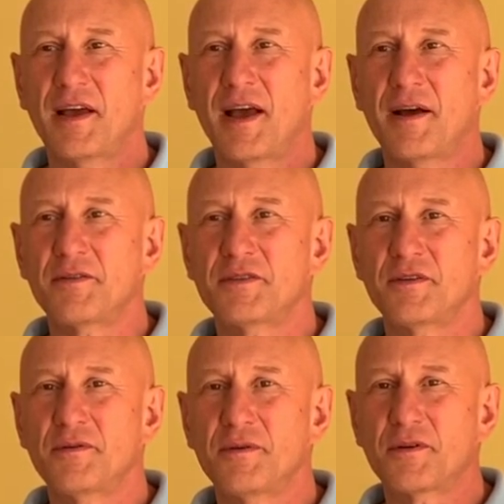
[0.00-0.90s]
how
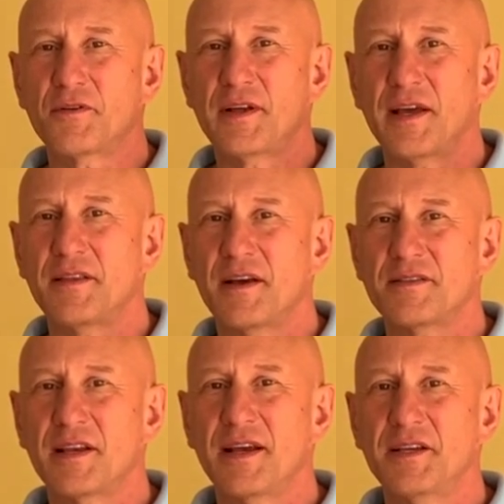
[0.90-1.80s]
to create the
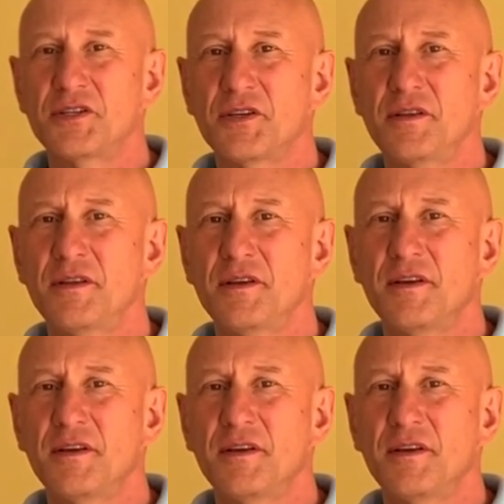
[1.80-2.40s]
undulation.